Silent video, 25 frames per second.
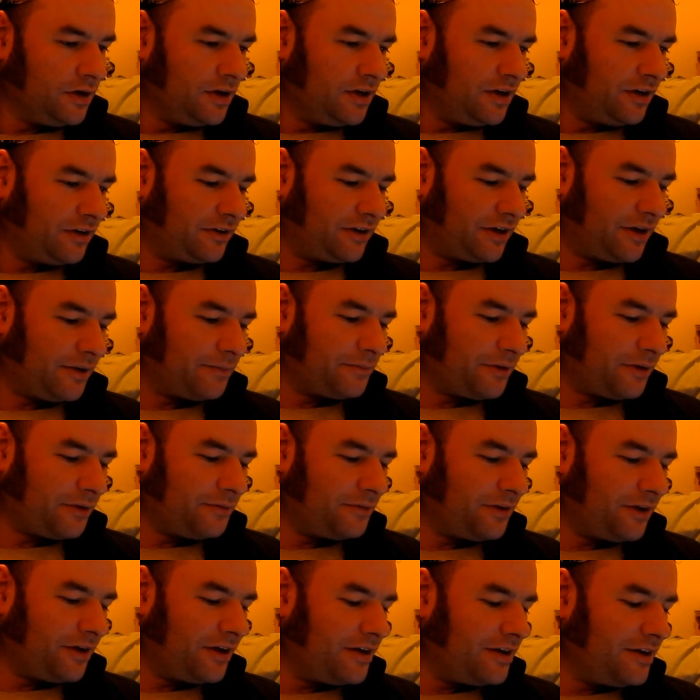Okay,
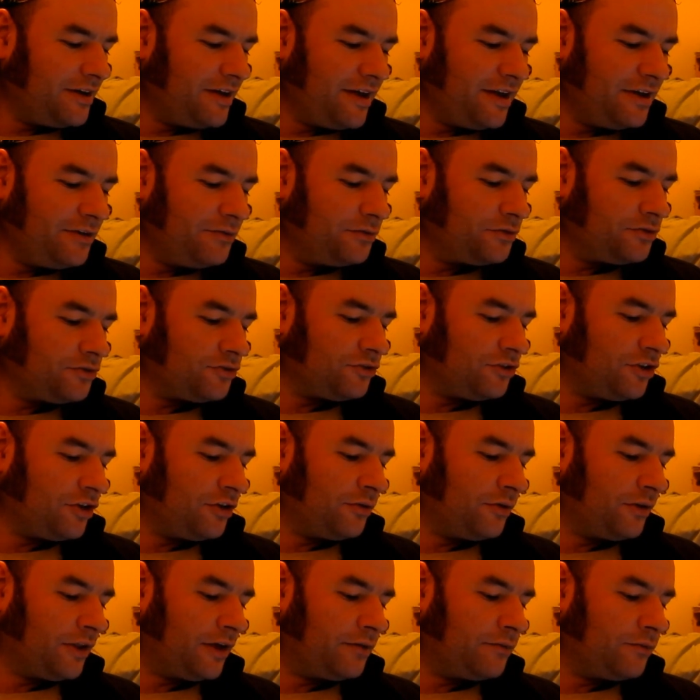anyone who doesn't
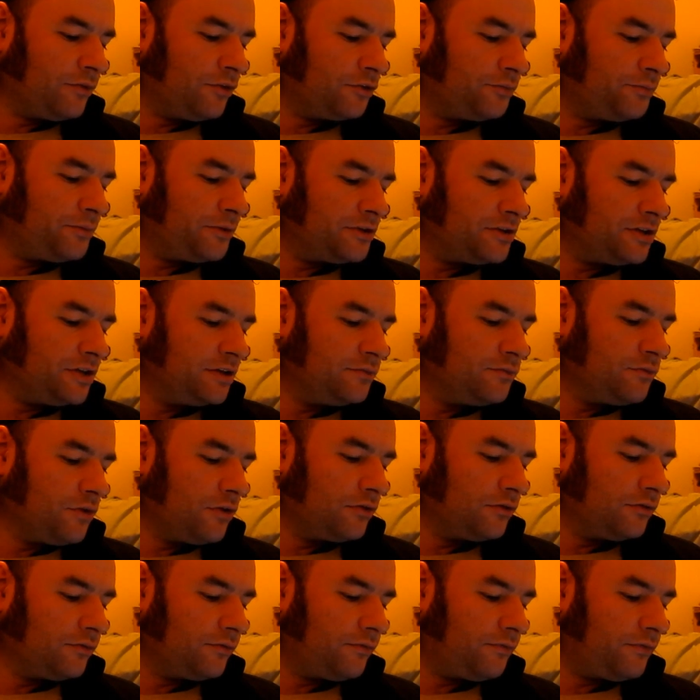know what that was, basically
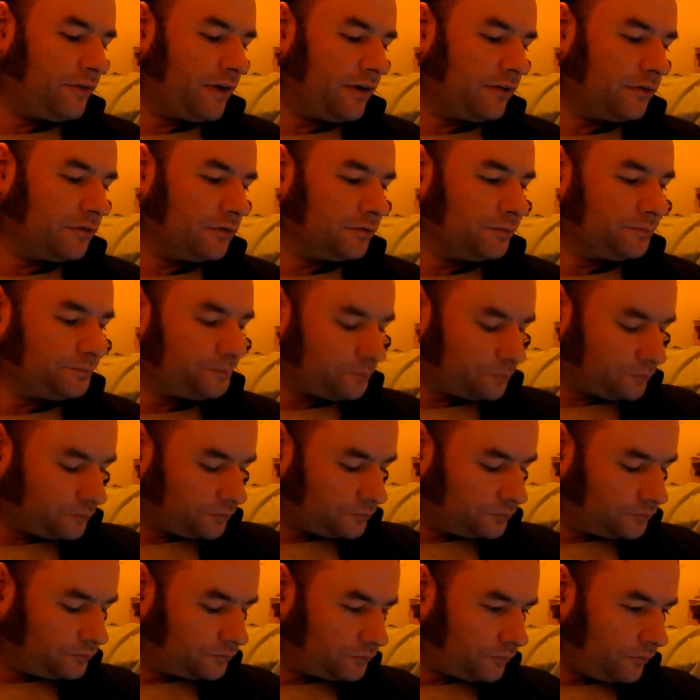Warren Farrell,
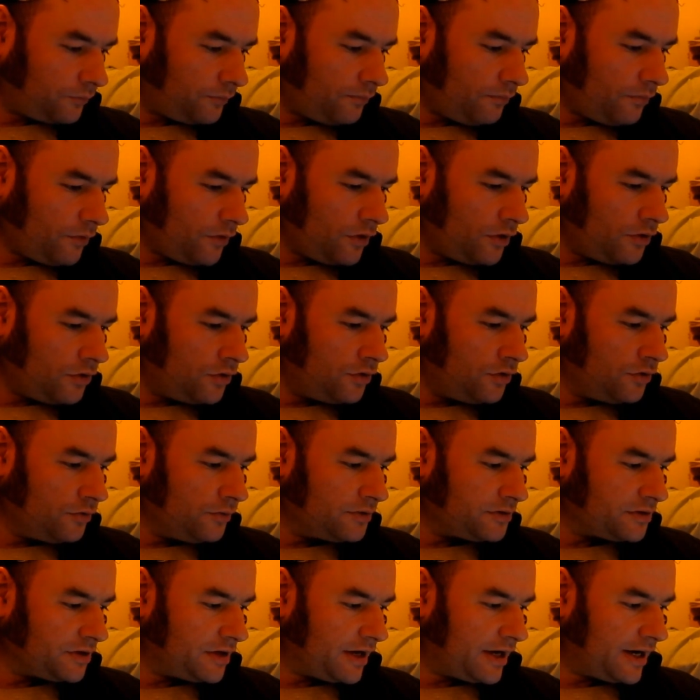who
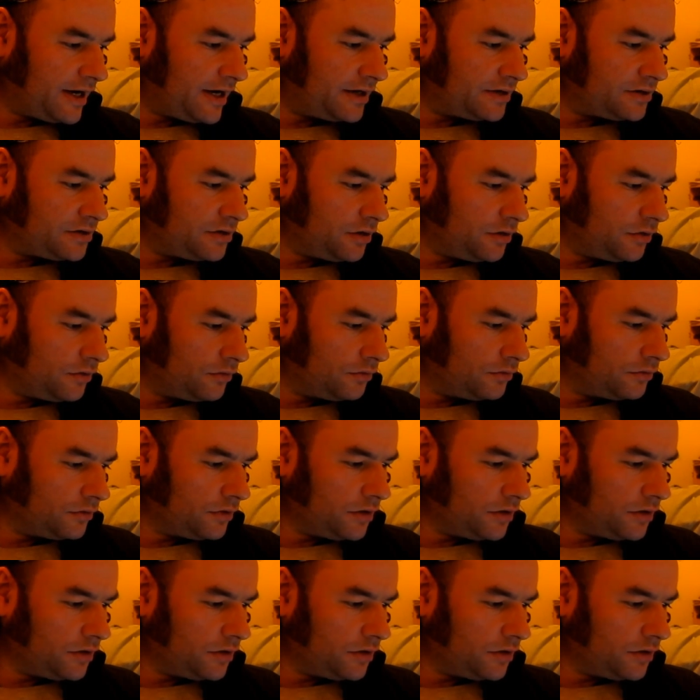is an asshole,